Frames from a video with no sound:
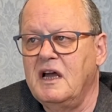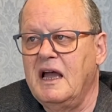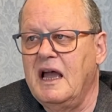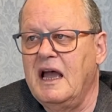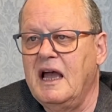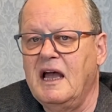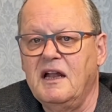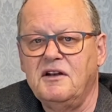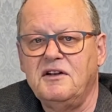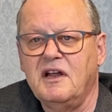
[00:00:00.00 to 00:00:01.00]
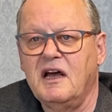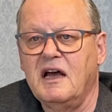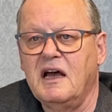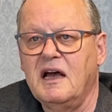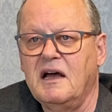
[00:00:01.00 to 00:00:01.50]
and
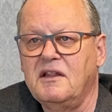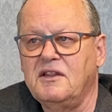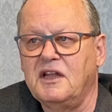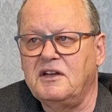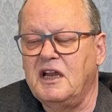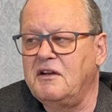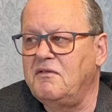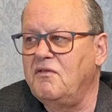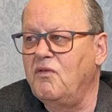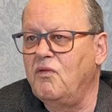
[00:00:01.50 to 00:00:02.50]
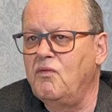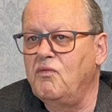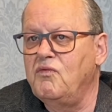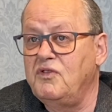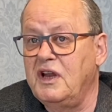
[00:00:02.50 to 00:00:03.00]
that did
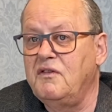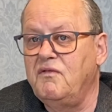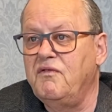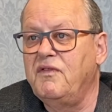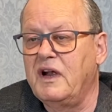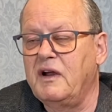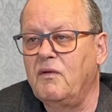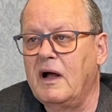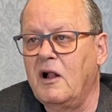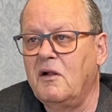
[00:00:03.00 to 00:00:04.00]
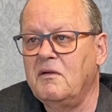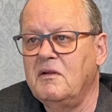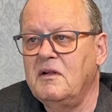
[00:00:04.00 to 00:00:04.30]
very well.